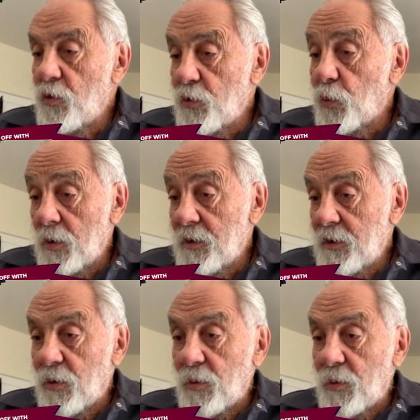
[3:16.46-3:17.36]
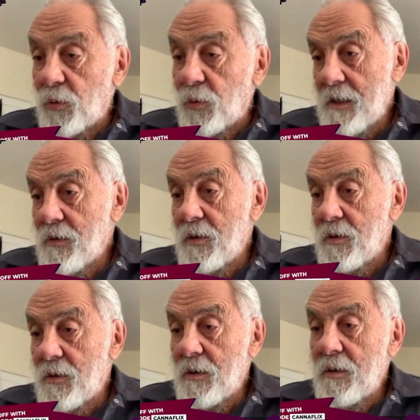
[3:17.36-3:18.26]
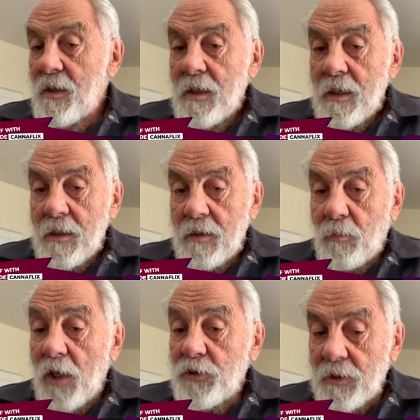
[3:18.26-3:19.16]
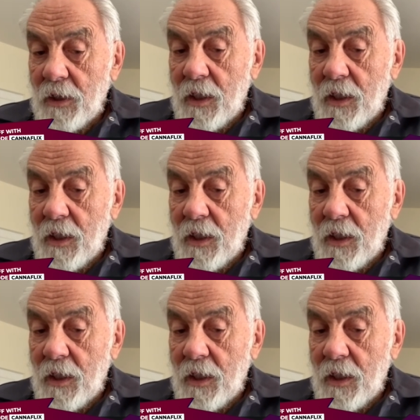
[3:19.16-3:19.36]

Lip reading: world of karate or martial